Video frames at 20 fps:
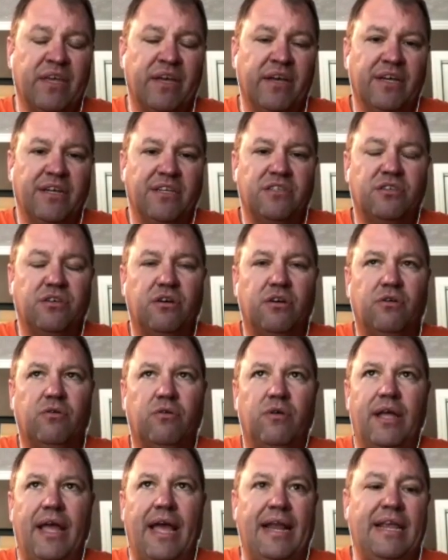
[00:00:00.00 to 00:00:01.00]
So
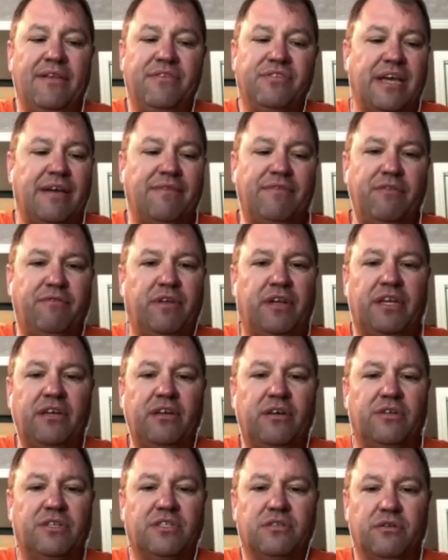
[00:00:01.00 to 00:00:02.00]
any safety
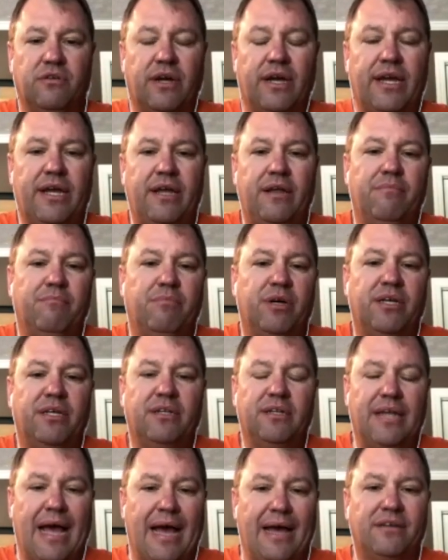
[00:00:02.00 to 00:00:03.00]
video is great, but
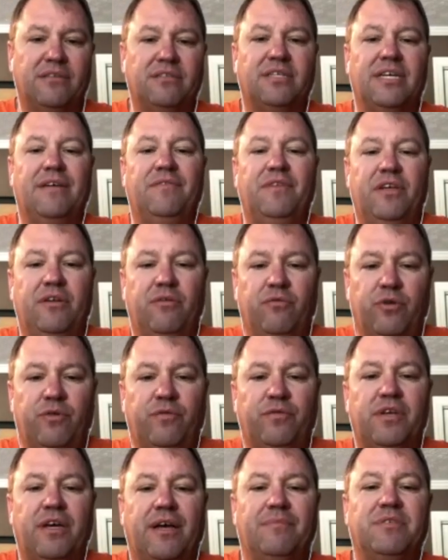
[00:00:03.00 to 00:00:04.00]
ladder safety and
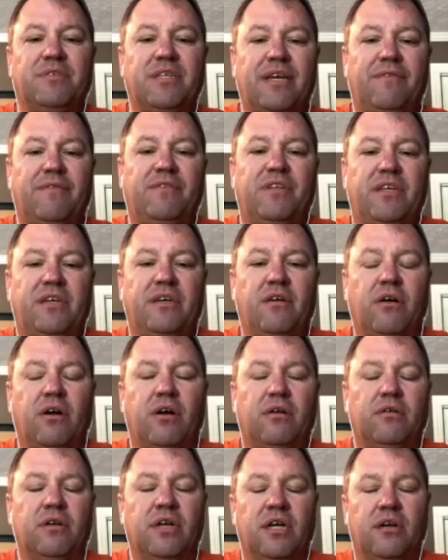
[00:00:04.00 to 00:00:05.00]
rooftop safety
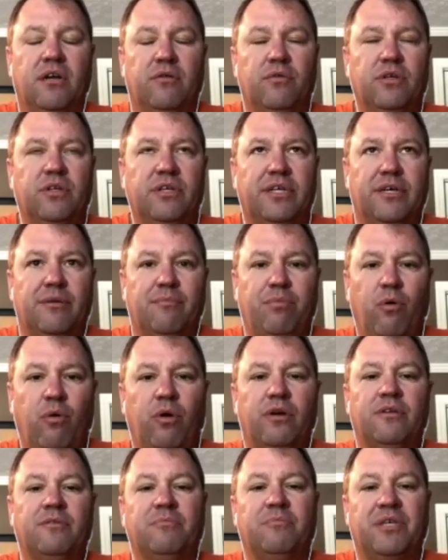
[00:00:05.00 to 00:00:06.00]
are really
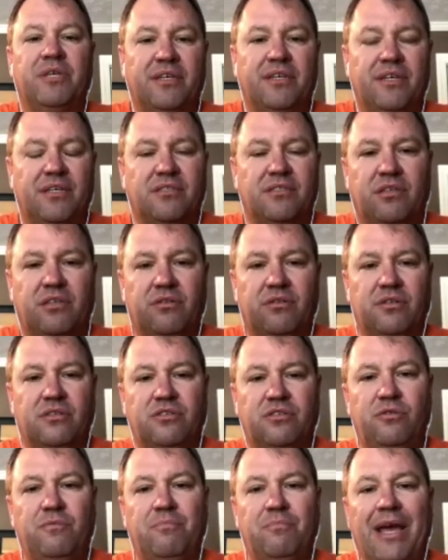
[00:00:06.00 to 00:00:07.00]
important because they're the
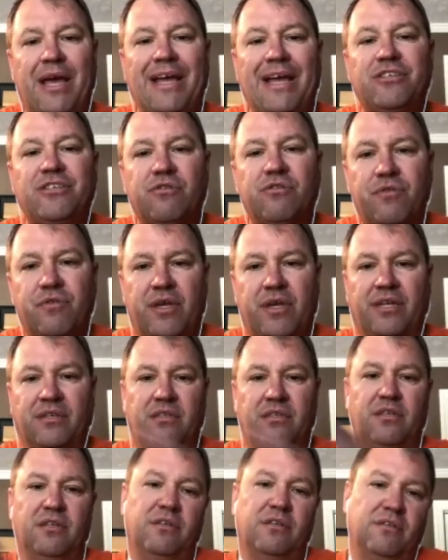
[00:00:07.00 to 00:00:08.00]
two major things
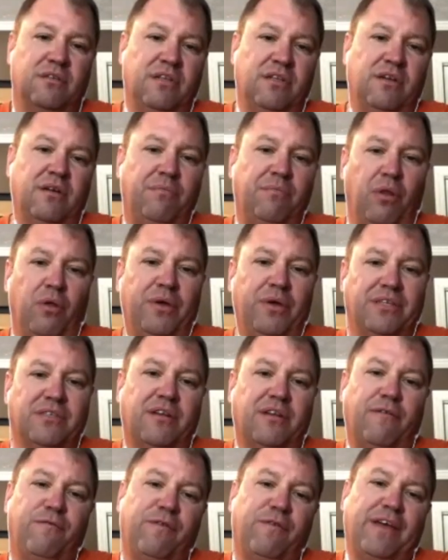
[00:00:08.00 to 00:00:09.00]
that, a, that an employee is
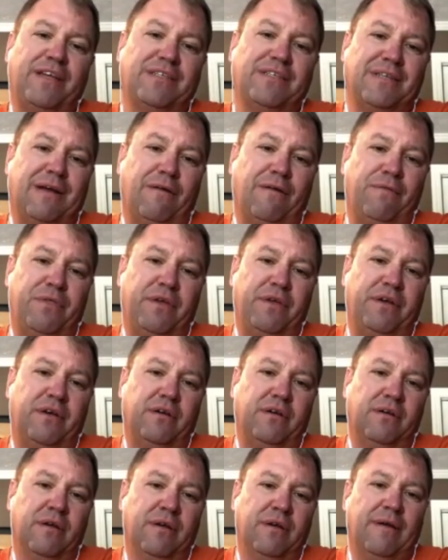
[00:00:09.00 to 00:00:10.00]
going to face out
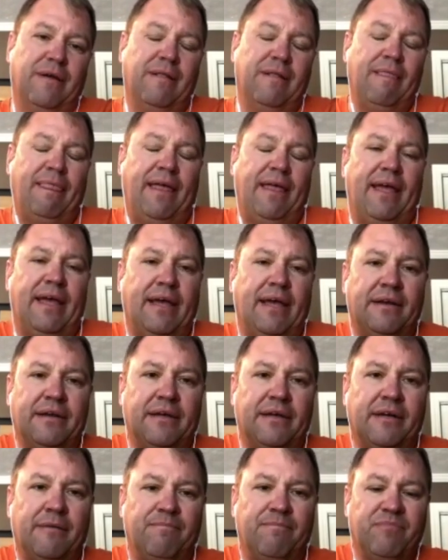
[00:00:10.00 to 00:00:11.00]
there. And
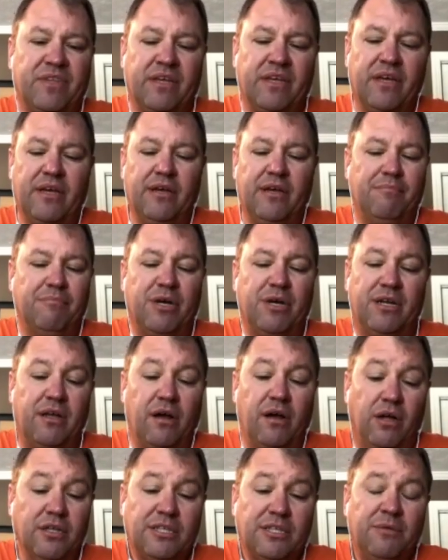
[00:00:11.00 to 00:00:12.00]
um, but
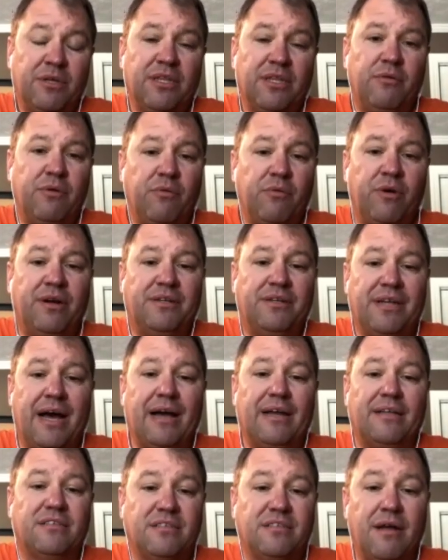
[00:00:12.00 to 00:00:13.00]
ultimately, we want to
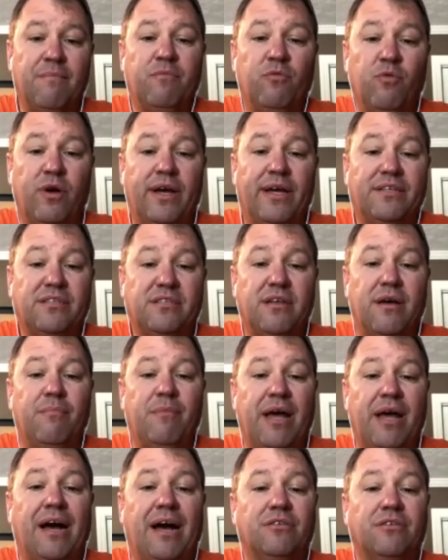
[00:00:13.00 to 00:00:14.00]
doc some way
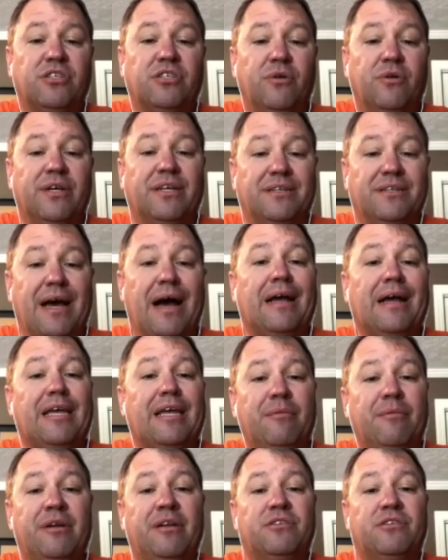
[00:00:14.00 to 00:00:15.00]
somehow showing a
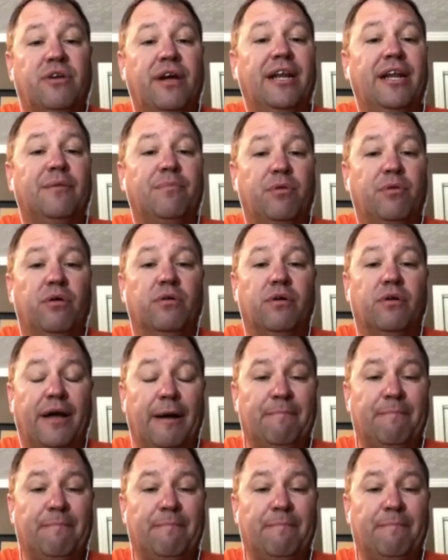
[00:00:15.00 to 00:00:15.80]
documented training program.